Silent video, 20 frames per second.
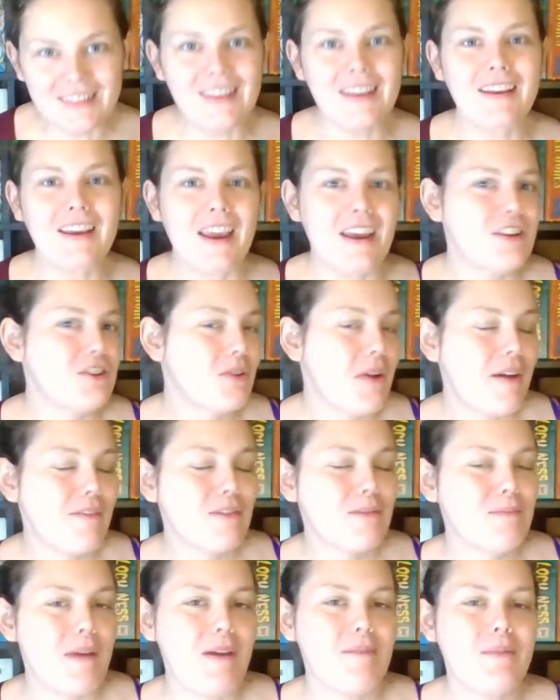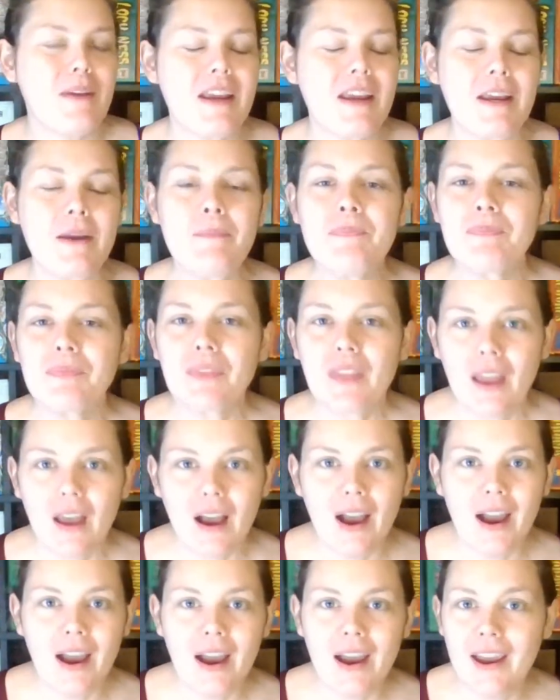in case you haven't met me,
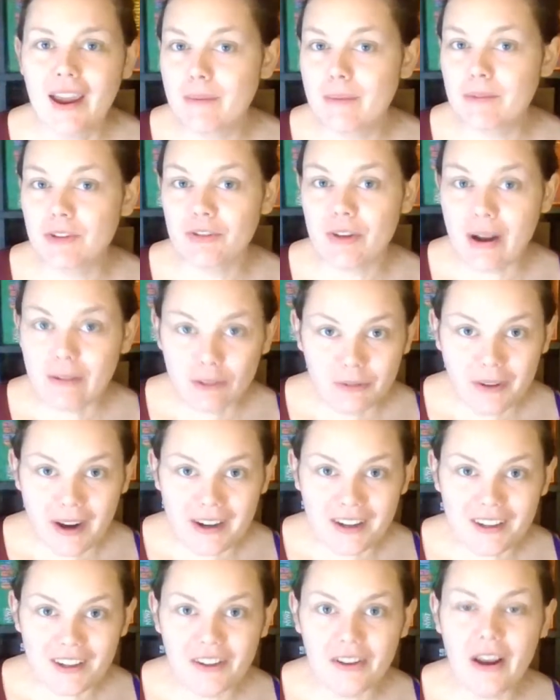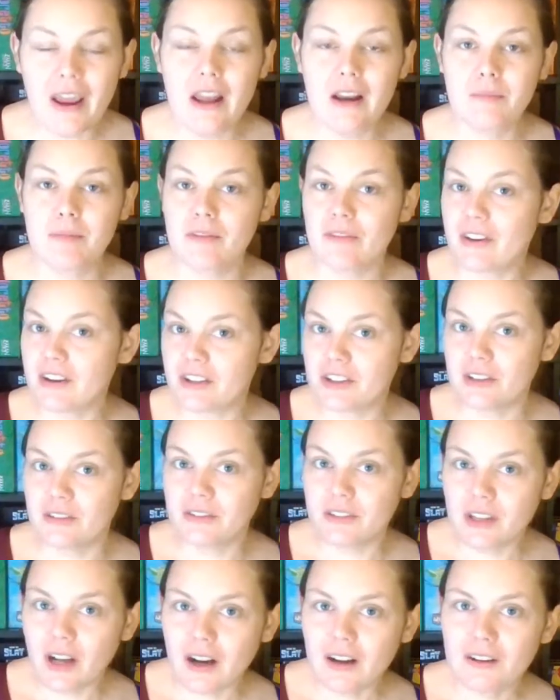I am a travel writer and a professional
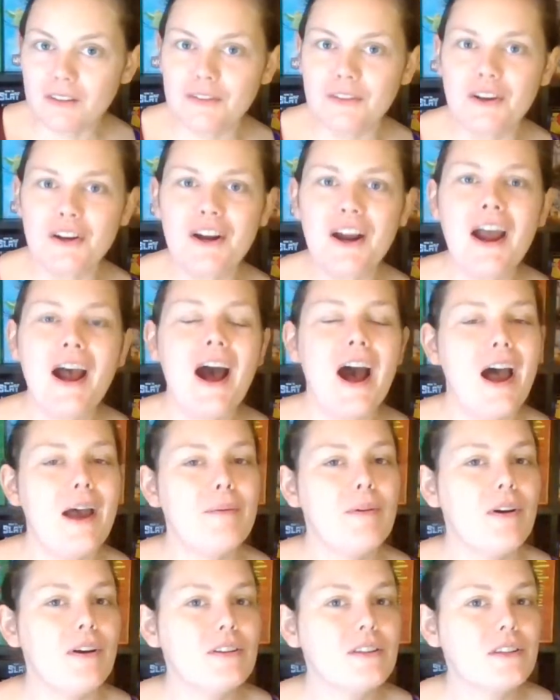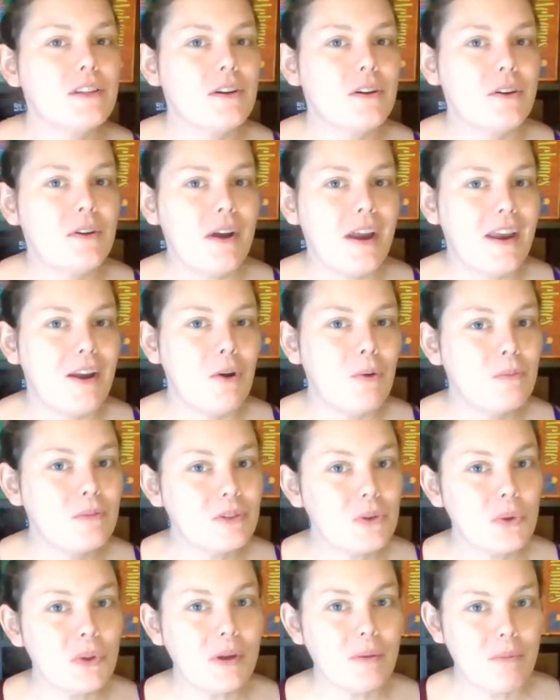photographer. I'm also a
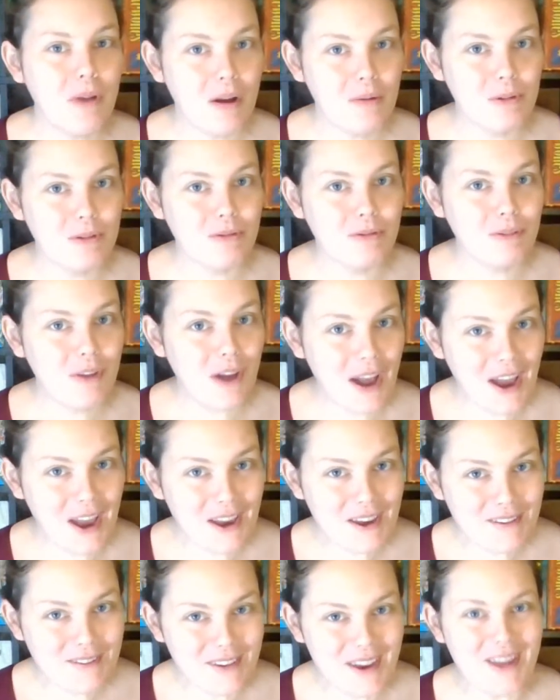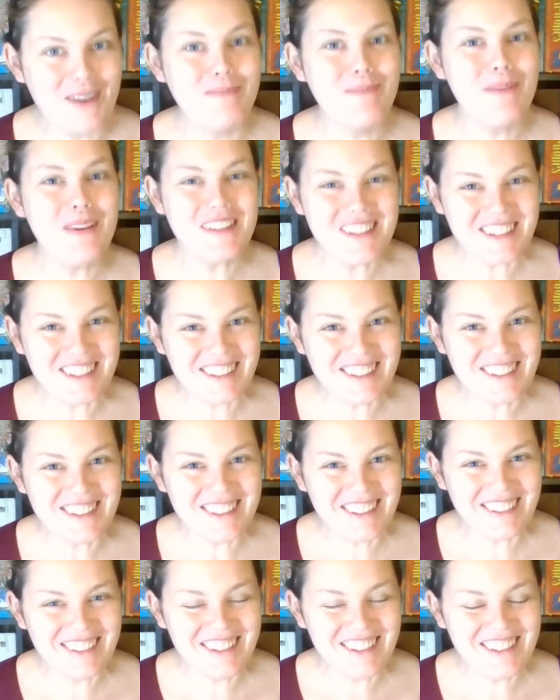homeschooling mom of 5 and a business
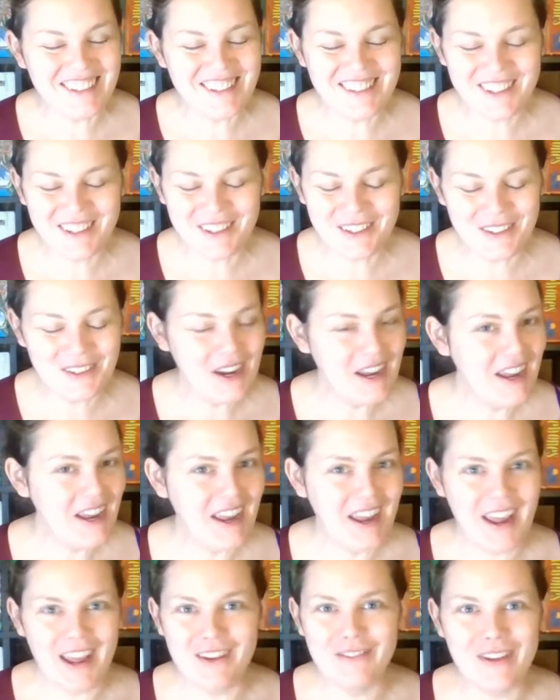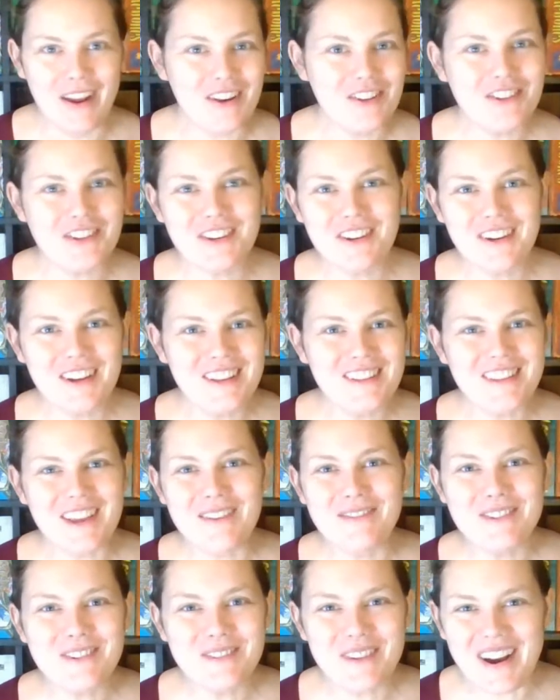consultant. So adventure is
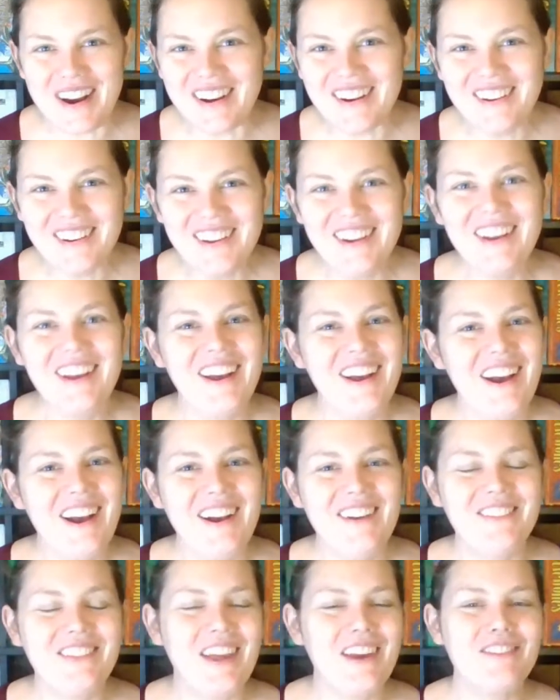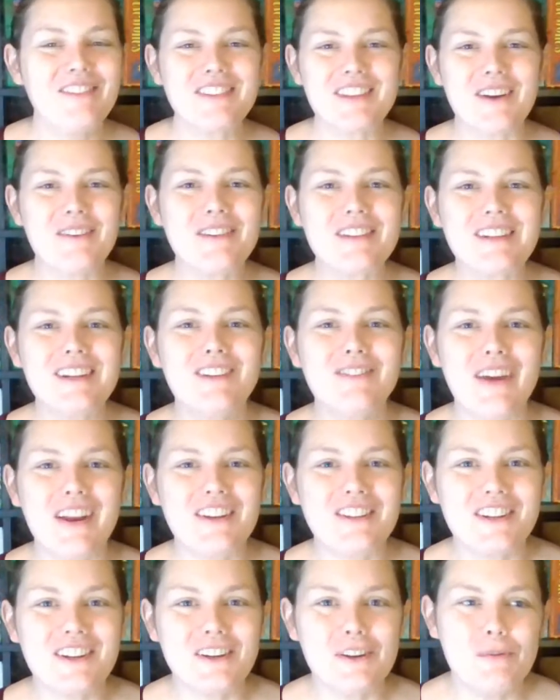everywhere. Life is always an
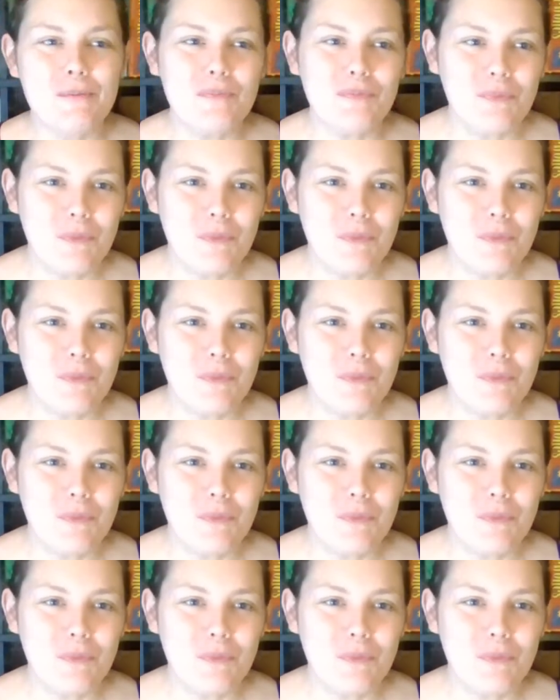adventure,